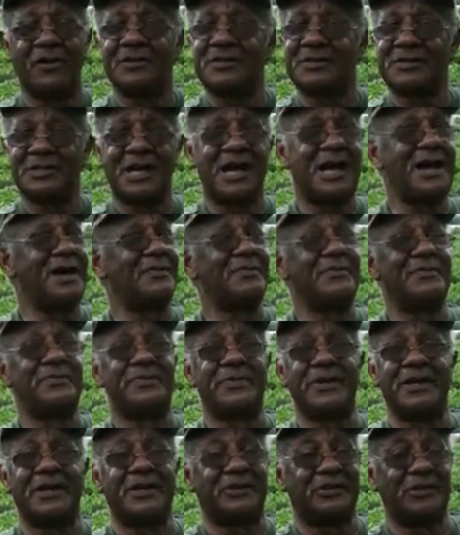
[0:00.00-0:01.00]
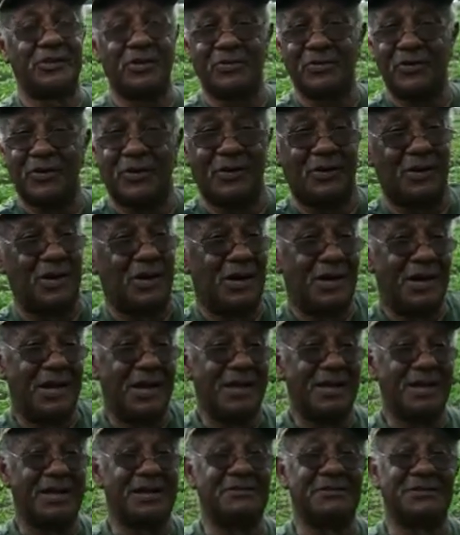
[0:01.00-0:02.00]
the time,
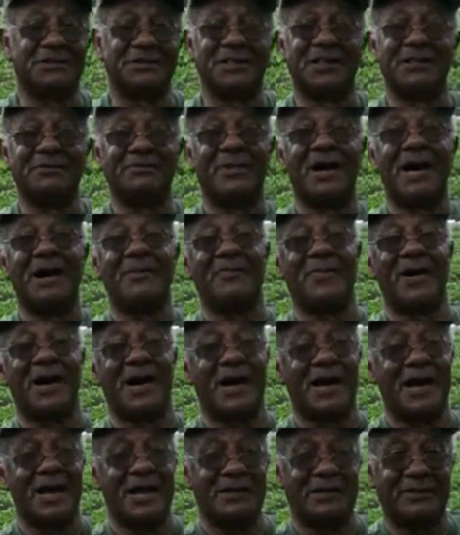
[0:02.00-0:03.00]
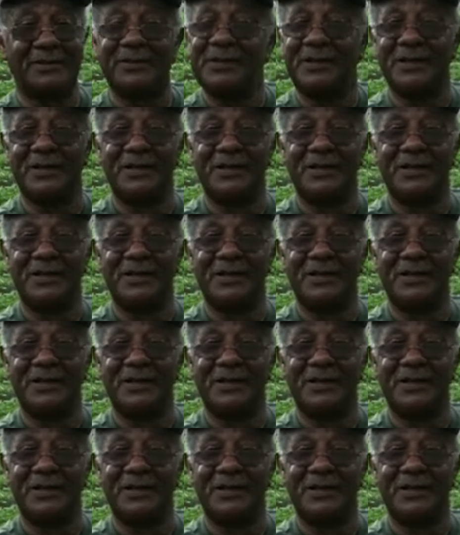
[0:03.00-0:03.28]
it was in my mind